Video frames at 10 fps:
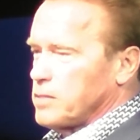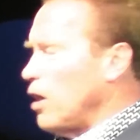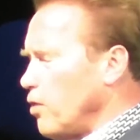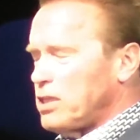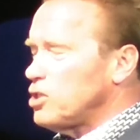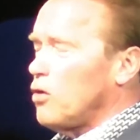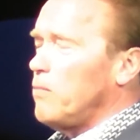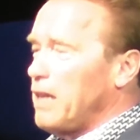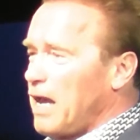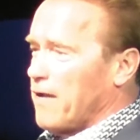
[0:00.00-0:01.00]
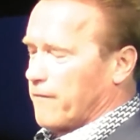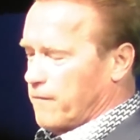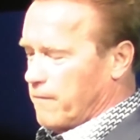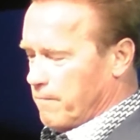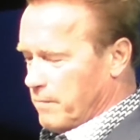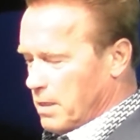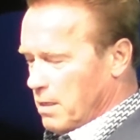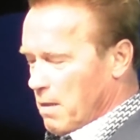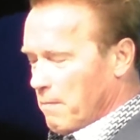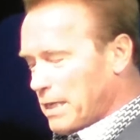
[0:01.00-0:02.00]
So I heard this all my life,
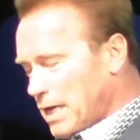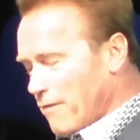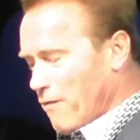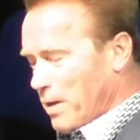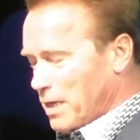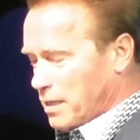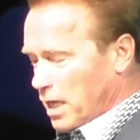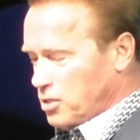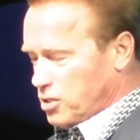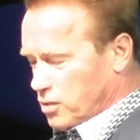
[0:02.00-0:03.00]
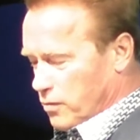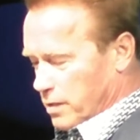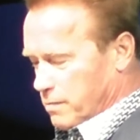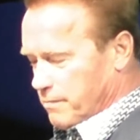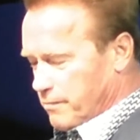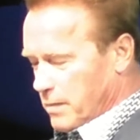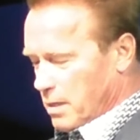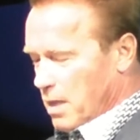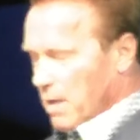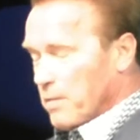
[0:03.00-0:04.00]
but I never paid attention to it.
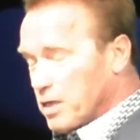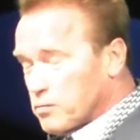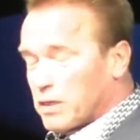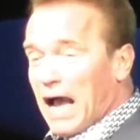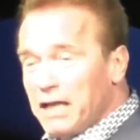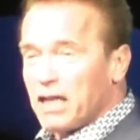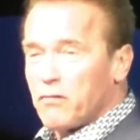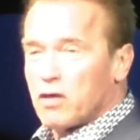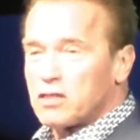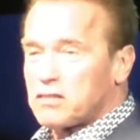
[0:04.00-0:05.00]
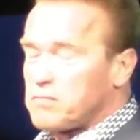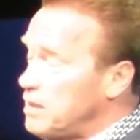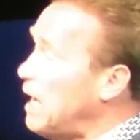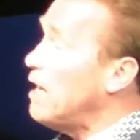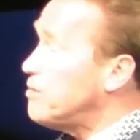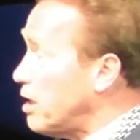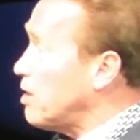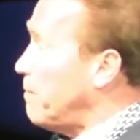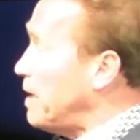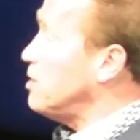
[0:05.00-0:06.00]
Because what I did was, and I
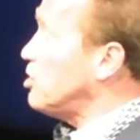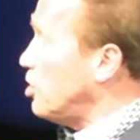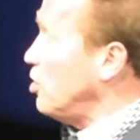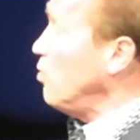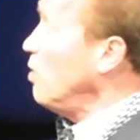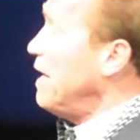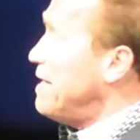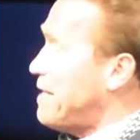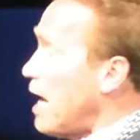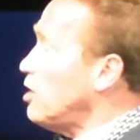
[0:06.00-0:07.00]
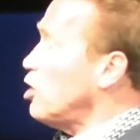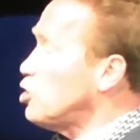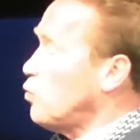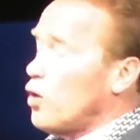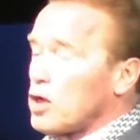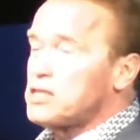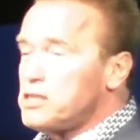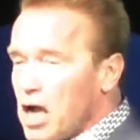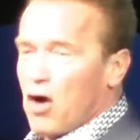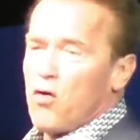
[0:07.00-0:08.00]
recommend this to you, take those
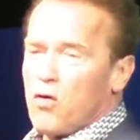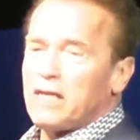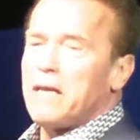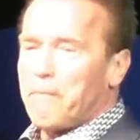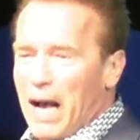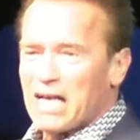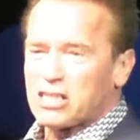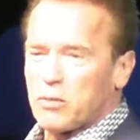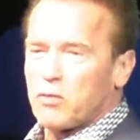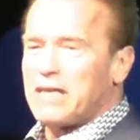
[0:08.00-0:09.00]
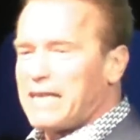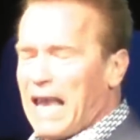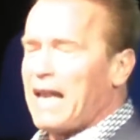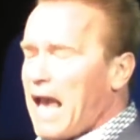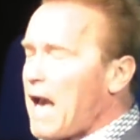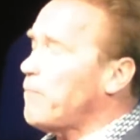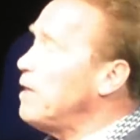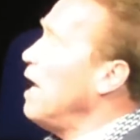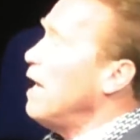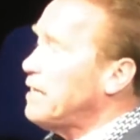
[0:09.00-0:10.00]
words no and impossible and it can't happen,